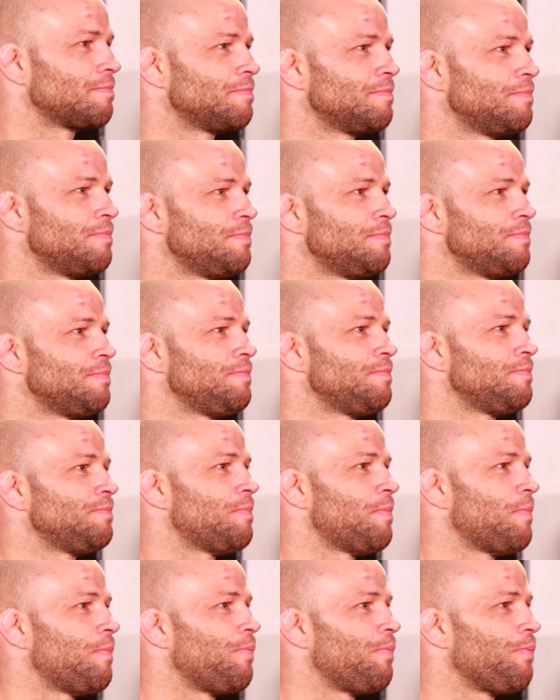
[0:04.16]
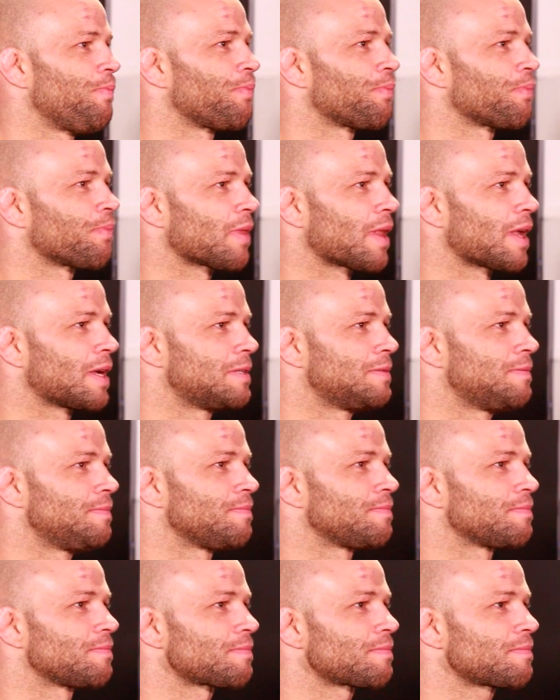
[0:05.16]
got the win, and pretty
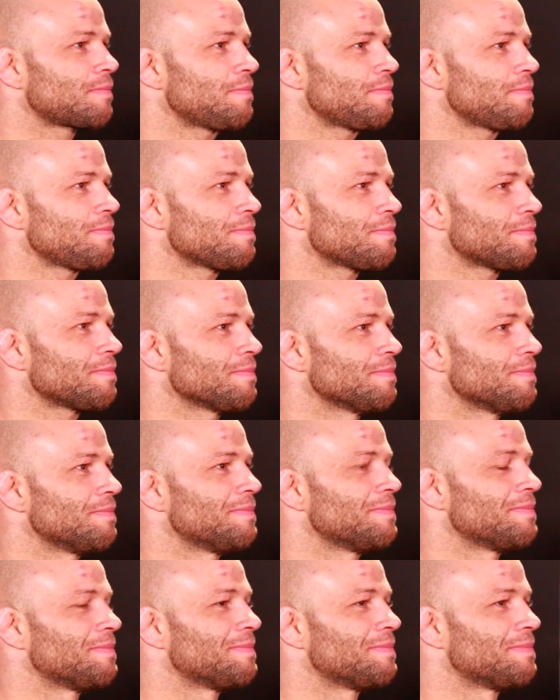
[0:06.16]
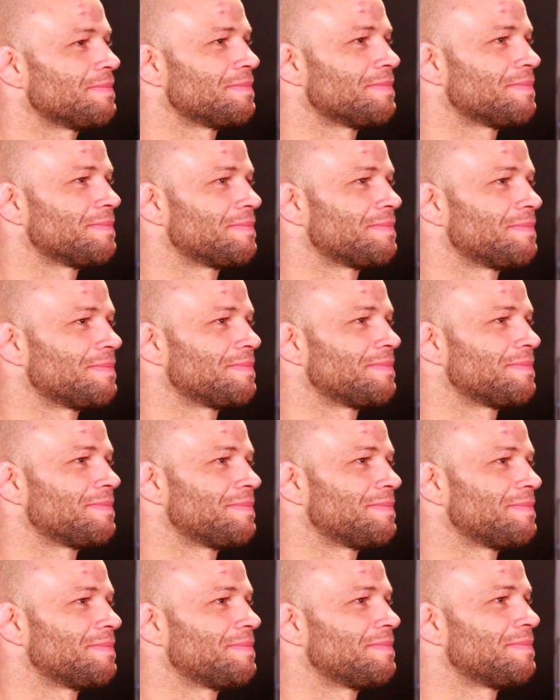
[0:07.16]
spectacular one at that. I mean, tell us how
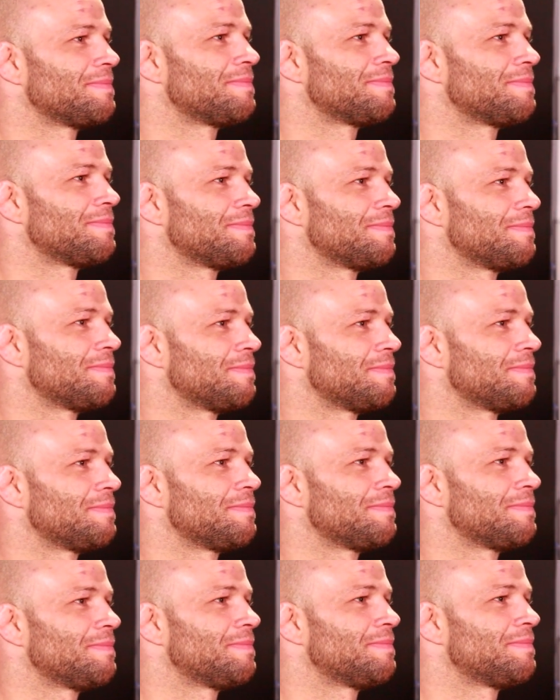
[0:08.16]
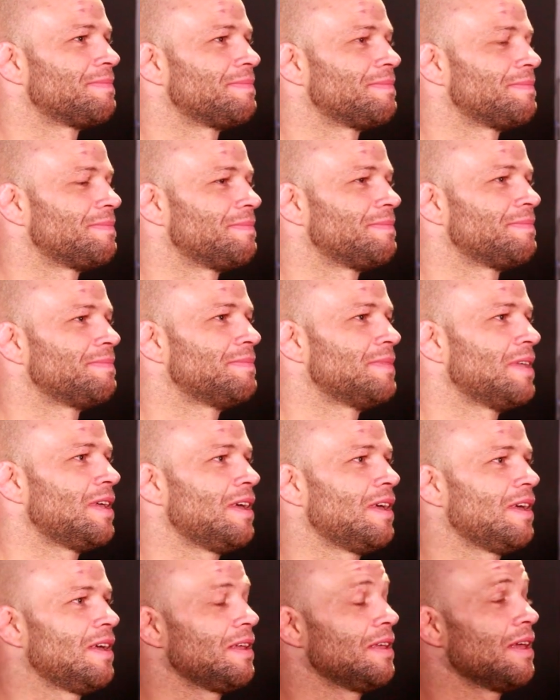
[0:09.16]
you're feeling, you know, the overriding emotion.
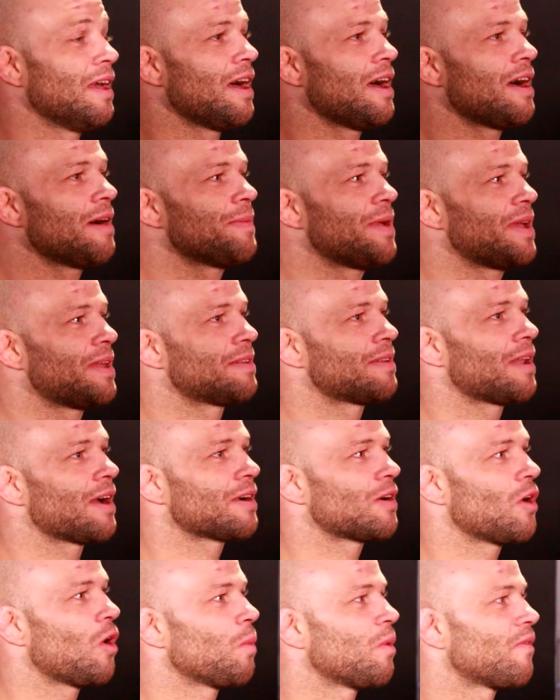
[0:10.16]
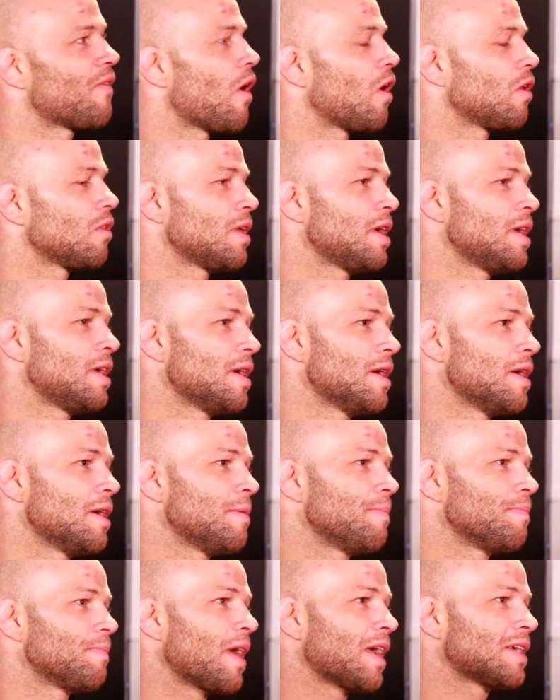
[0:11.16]
Yeah, I mean, talk about the
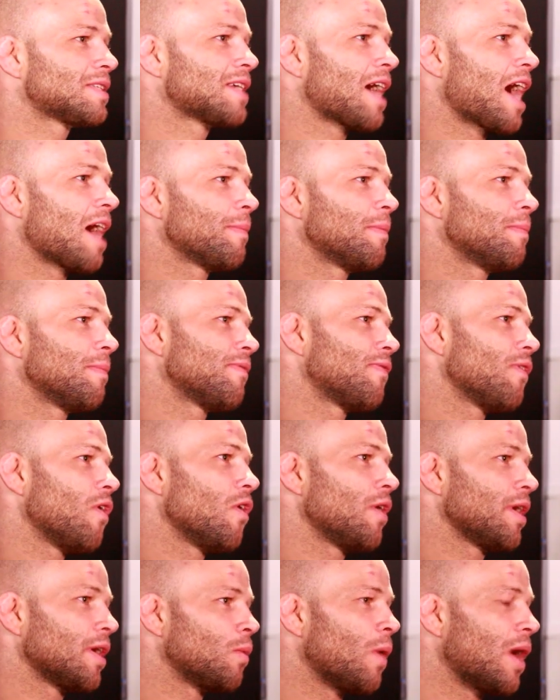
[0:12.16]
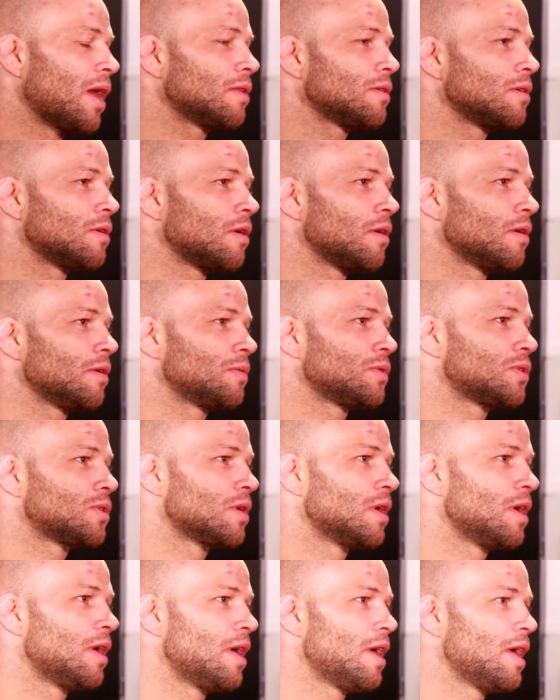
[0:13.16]
excitement before it, well, you know,
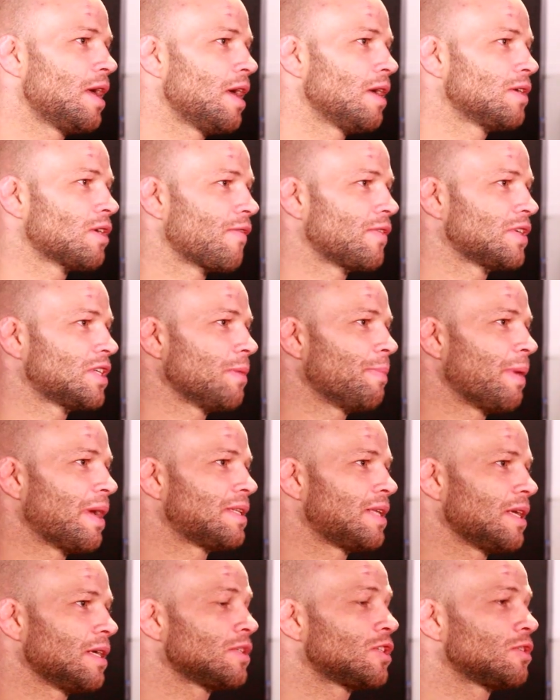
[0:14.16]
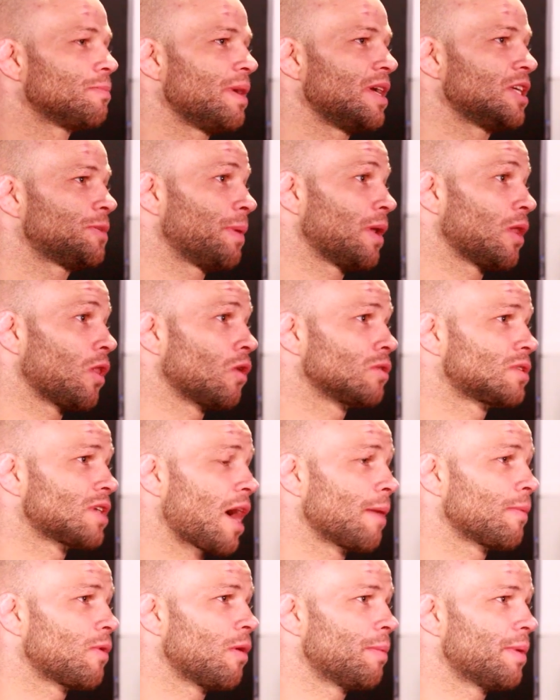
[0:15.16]
it's obviously a big deal to me. It's been a long
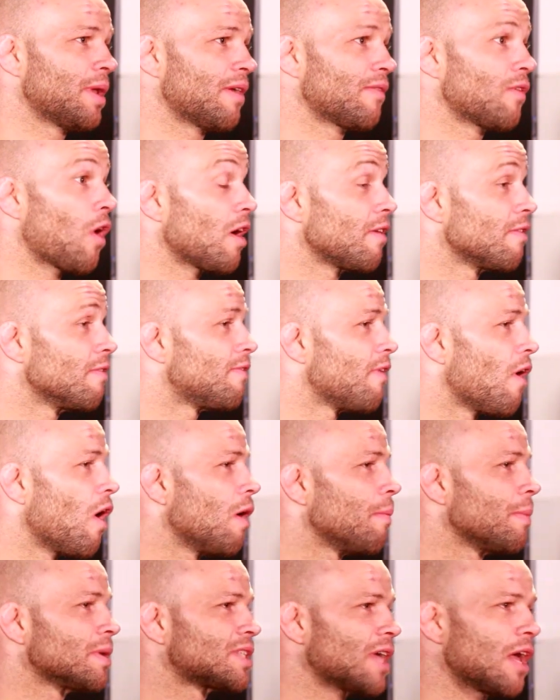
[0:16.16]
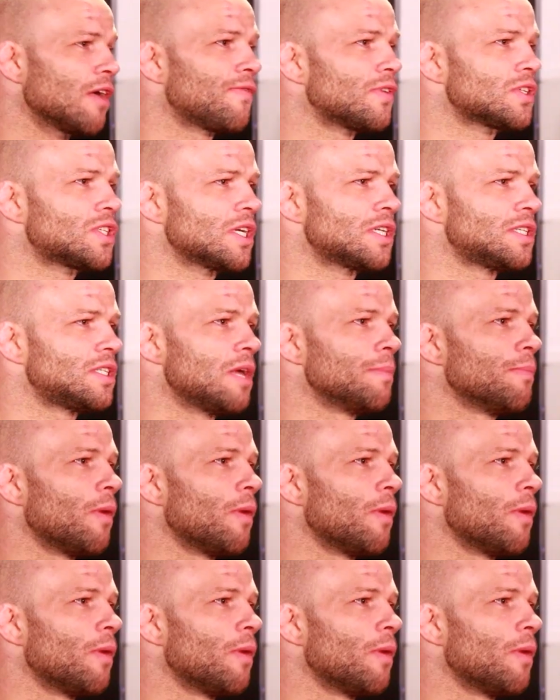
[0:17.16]
time coming. I'm not even fought for 16